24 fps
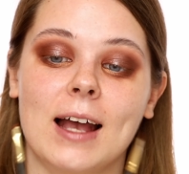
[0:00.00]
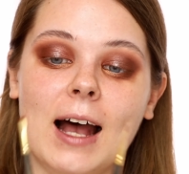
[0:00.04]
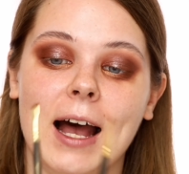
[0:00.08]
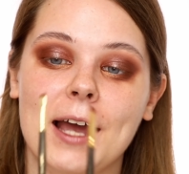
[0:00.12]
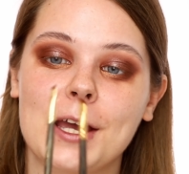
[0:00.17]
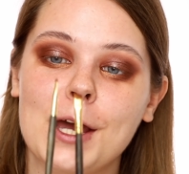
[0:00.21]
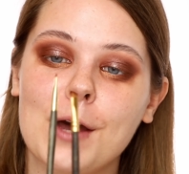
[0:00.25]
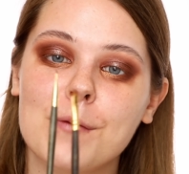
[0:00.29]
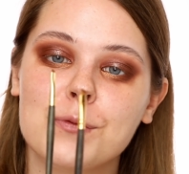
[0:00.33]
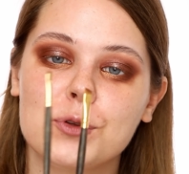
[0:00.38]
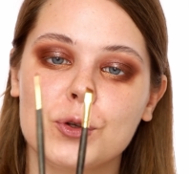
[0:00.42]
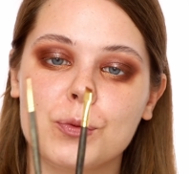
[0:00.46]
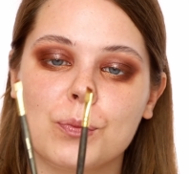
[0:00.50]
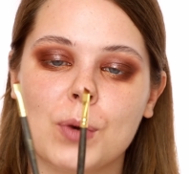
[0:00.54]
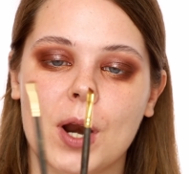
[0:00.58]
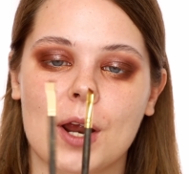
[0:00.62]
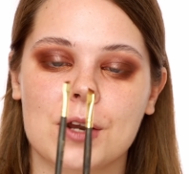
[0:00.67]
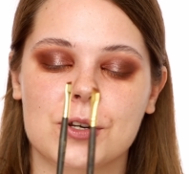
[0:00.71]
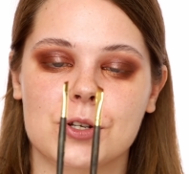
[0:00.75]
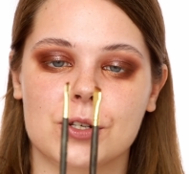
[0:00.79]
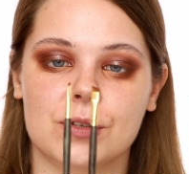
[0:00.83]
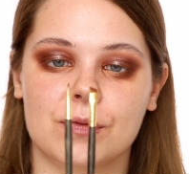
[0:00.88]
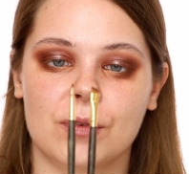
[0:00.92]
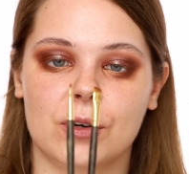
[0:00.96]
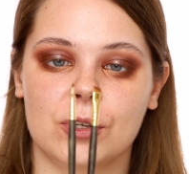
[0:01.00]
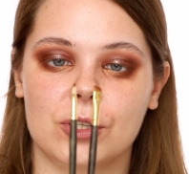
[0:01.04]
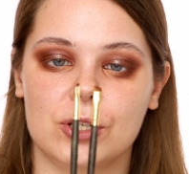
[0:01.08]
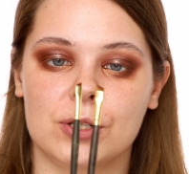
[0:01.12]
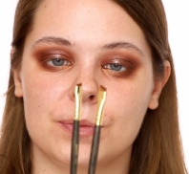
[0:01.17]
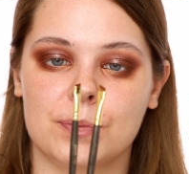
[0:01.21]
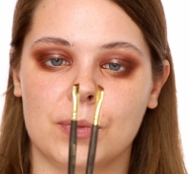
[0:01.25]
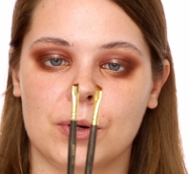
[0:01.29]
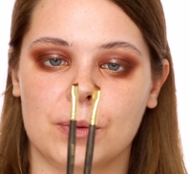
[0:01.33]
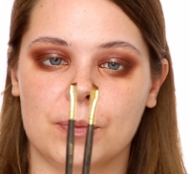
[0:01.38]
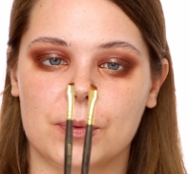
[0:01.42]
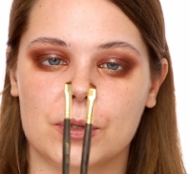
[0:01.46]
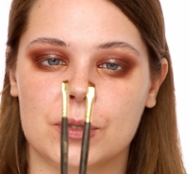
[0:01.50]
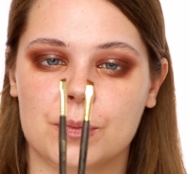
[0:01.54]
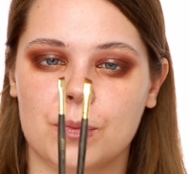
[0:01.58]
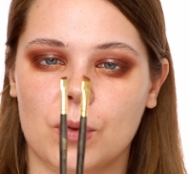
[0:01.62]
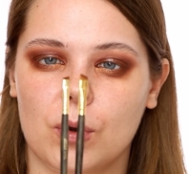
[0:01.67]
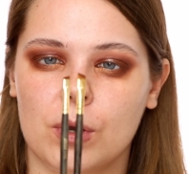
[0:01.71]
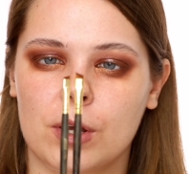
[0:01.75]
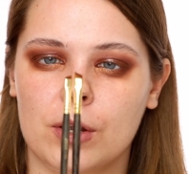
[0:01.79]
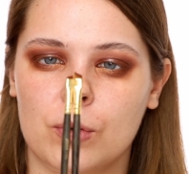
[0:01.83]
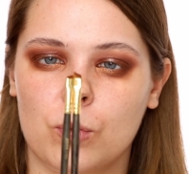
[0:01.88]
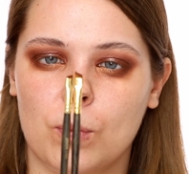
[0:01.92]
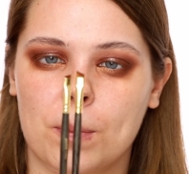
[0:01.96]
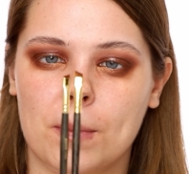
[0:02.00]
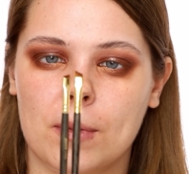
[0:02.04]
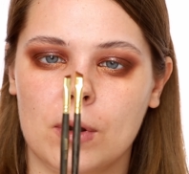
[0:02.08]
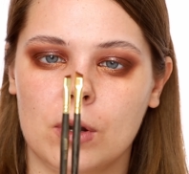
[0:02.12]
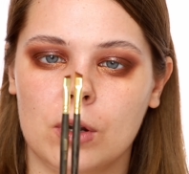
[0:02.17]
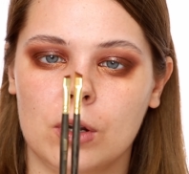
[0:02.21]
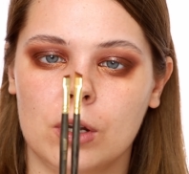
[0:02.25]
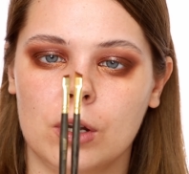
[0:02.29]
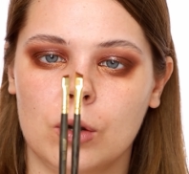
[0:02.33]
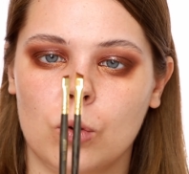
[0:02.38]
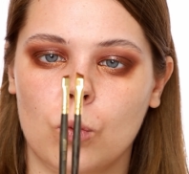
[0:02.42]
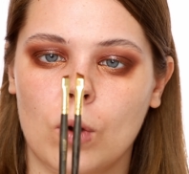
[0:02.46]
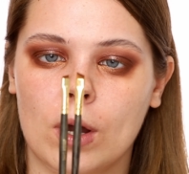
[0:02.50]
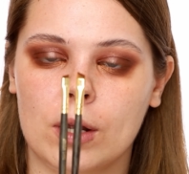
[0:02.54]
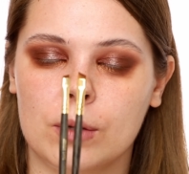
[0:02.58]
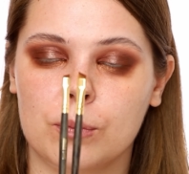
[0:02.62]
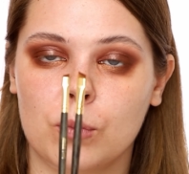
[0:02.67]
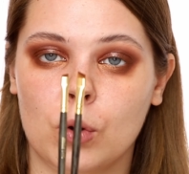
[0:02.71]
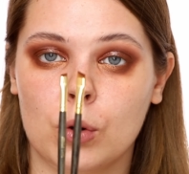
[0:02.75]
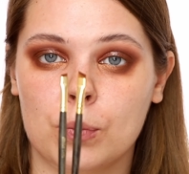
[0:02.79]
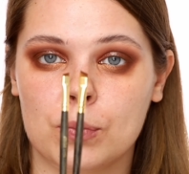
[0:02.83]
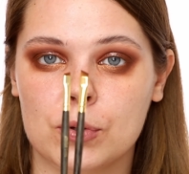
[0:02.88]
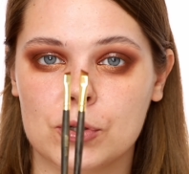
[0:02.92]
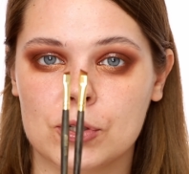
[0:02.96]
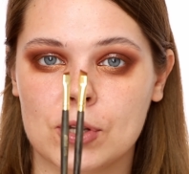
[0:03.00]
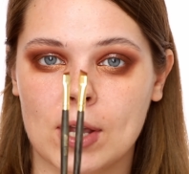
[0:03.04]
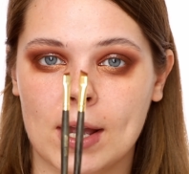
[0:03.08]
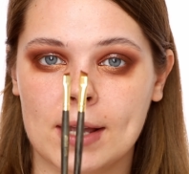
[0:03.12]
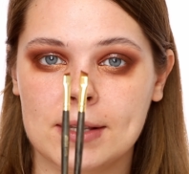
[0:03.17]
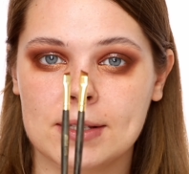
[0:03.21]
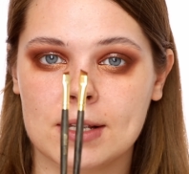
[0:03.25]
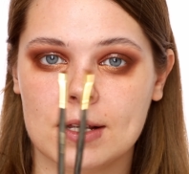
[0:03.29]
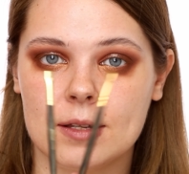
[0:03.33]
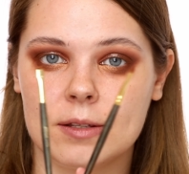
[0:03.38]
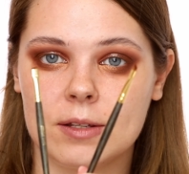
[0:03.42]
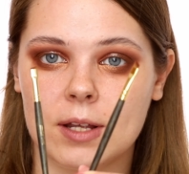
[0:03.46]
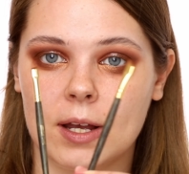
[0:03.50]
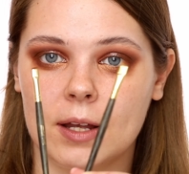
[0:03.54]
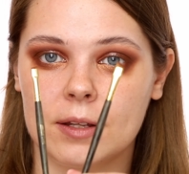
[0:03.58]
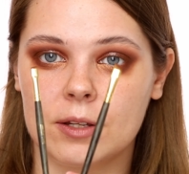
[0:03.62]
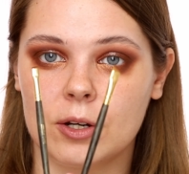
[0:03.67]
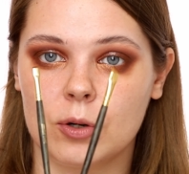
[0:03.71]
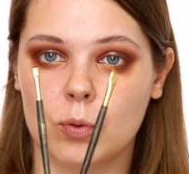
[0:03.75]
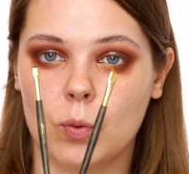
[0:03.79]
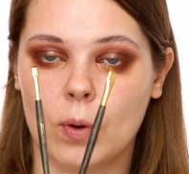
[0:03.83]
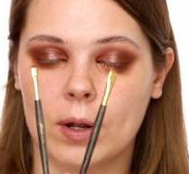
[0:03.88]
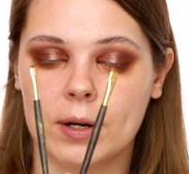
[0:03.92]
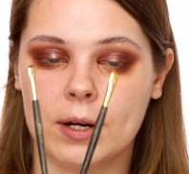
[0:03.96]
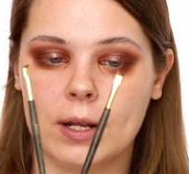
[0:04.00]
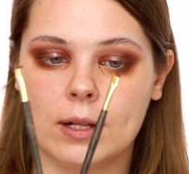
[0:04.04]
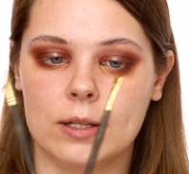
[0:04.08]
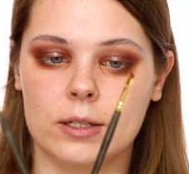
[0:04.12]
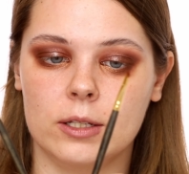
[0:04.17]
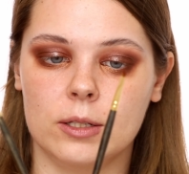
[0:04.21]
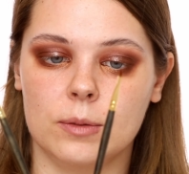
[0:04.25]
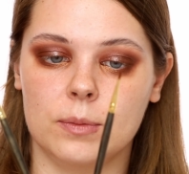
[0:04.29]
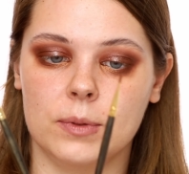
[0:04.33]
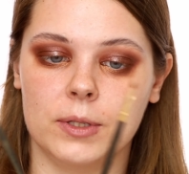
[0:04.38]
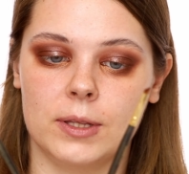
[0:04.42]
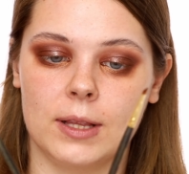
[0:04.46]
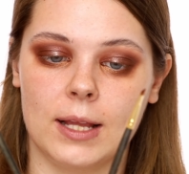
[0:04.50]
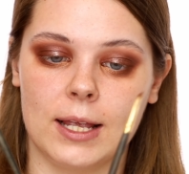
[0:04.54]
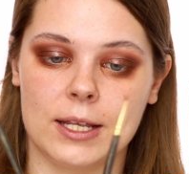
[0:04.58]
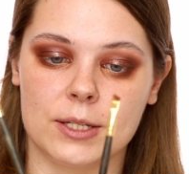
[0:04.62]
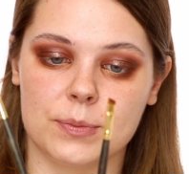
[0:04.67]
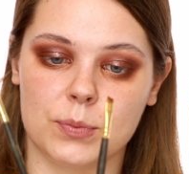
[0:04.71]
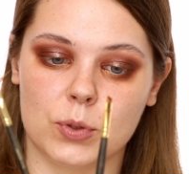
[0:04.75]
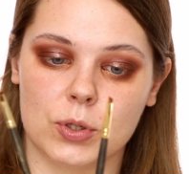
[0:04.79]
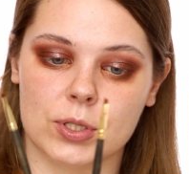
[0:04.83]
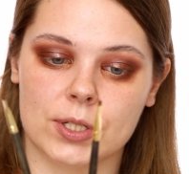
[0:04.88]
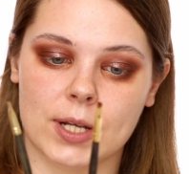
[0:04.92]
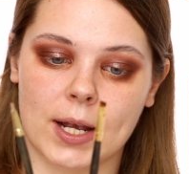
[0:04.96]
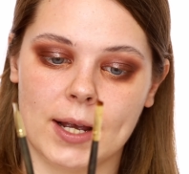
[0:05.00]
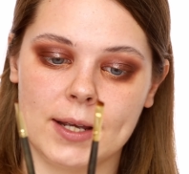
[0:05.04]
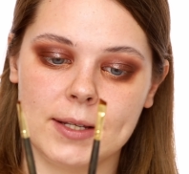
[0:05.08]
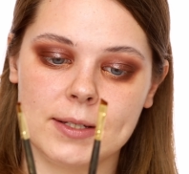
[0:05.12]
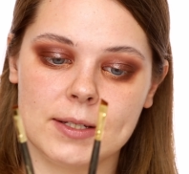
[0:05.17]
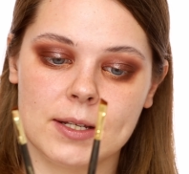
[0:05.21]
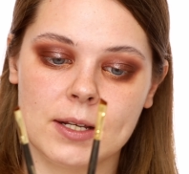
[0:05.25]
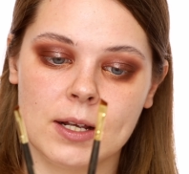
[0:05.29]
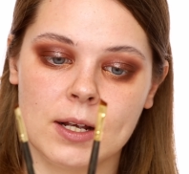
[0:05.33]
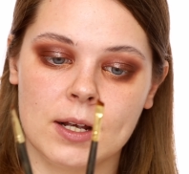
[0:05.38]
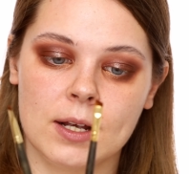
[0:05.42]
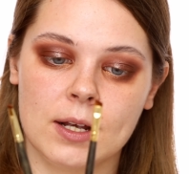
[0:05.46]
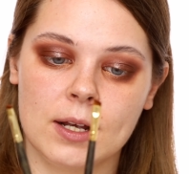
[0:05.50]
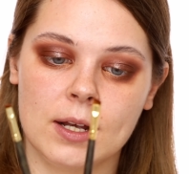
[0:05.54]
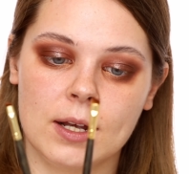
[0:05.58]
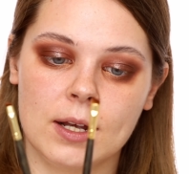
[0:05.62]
I have two brushes for this purpose, one more precise and the other one a little bit less precise.